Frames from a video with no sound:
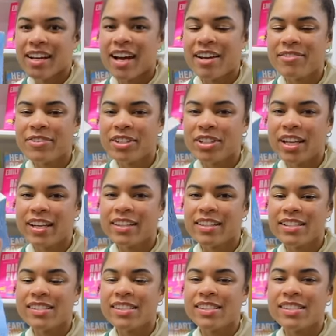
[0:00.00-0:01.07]
I feel like
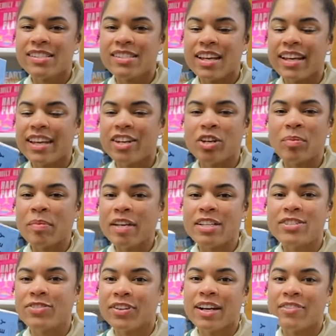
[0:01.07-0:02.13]
this is a hit or
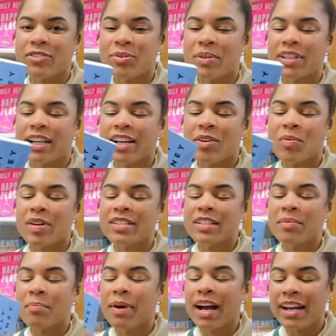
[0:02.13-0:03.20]
miss for everyone. Like it
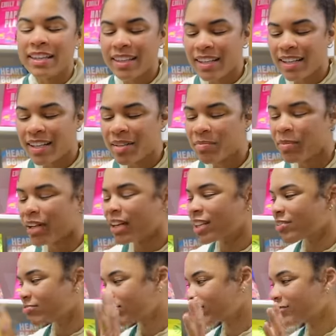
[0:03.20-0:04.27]
wasn't my thing,
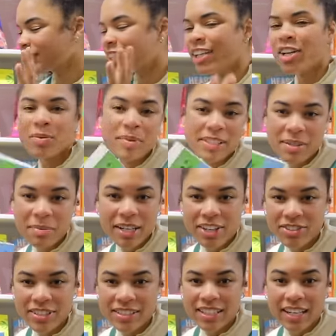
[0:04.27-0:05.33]
but it could be somebody
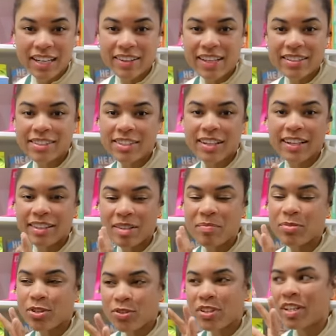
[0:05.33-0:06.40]
else's thing, and that's like
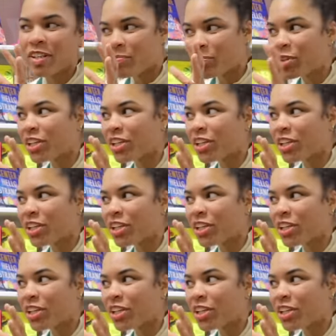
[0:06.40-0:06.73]
the beauty of